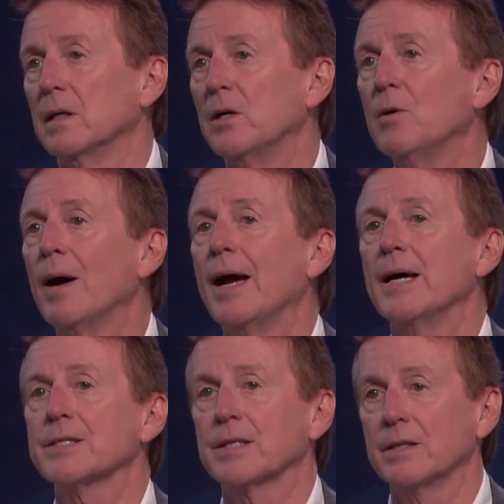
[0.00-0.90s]
Who am I
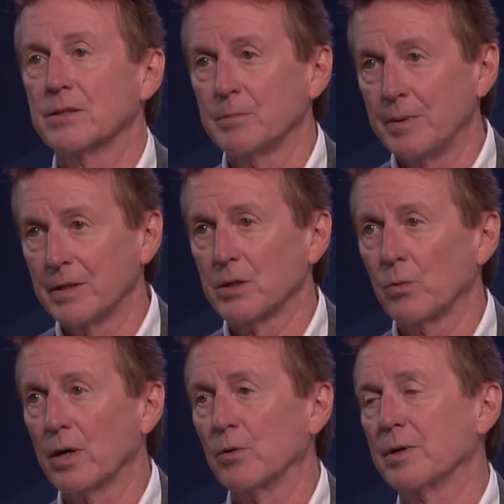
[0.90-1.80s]
asking to be in the
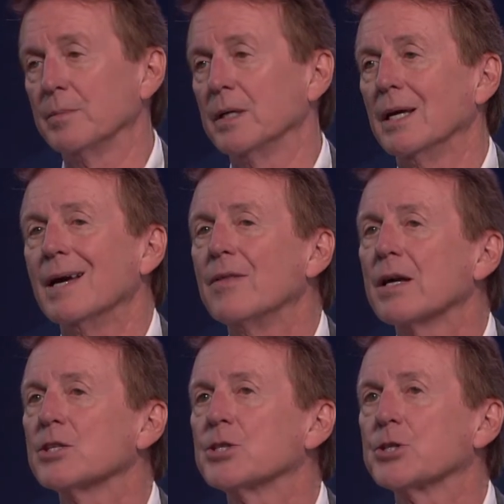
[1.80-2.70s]
well with me?
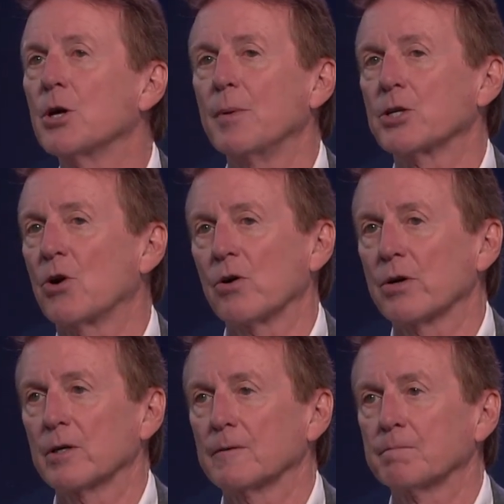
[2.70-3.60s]
That is so much
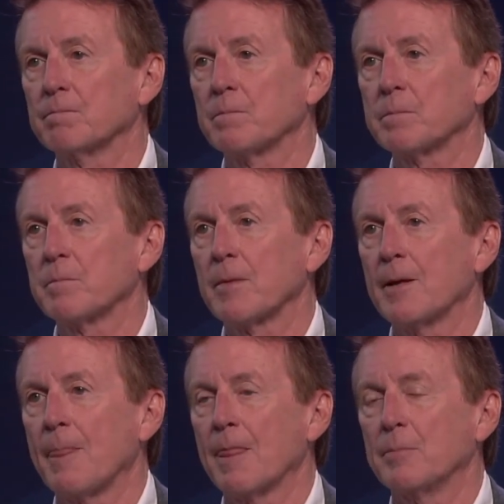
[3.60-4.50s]
harder,
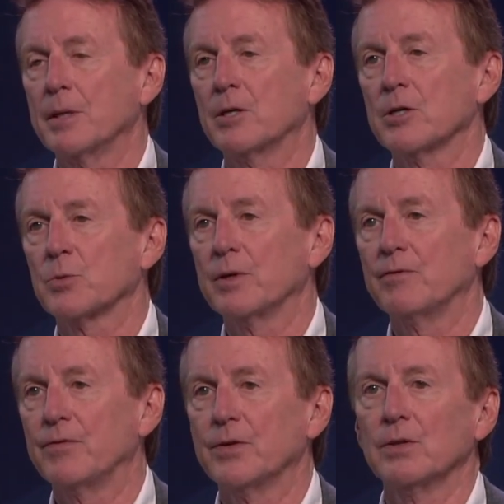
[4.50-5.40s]
because we
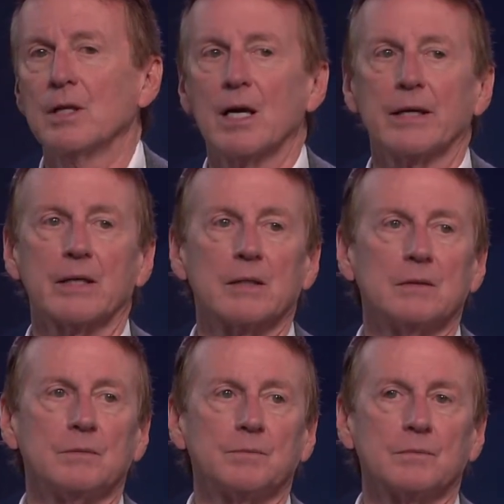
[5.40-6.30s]
feel like,
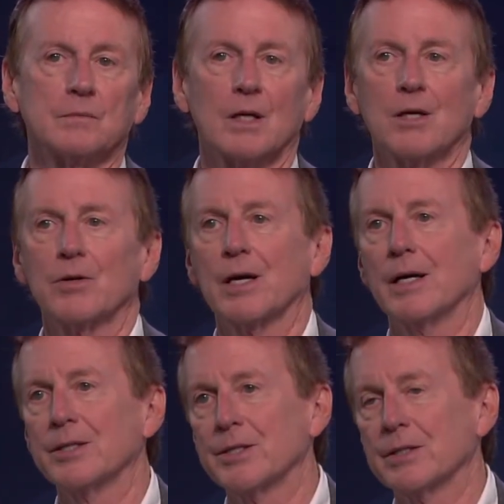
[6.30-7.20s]
oh
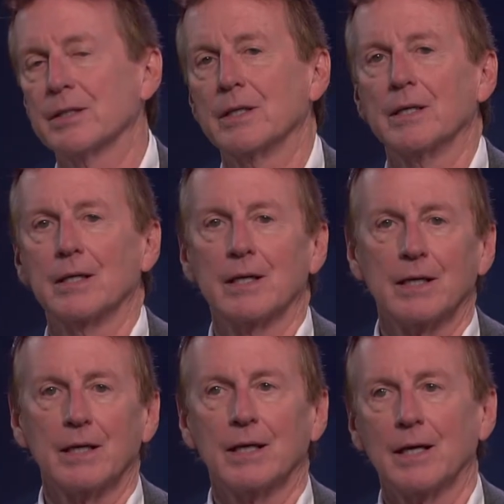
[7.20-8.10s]
gosh,
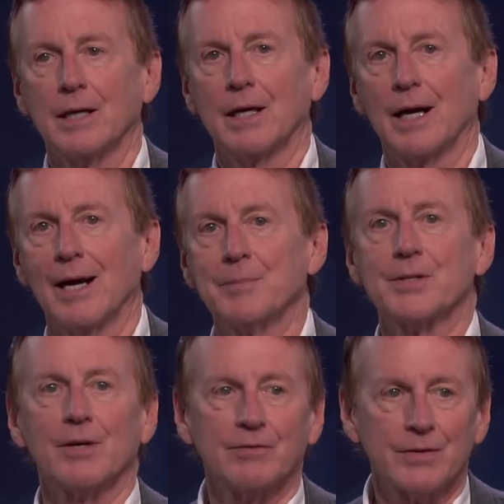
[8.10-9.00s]
I'm
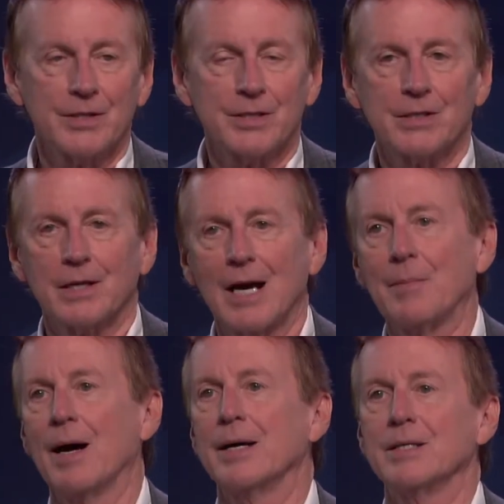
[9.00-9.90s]
selfish, I'm
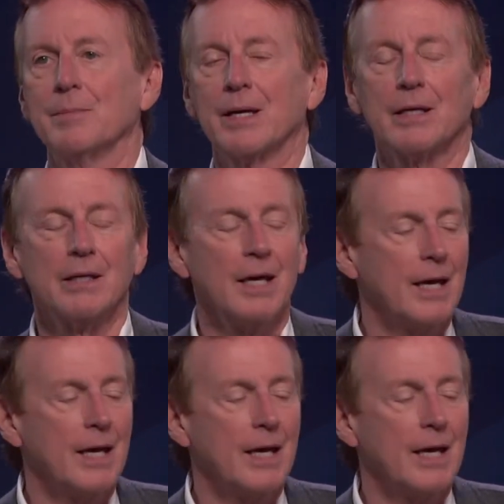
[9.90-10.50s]
high demand.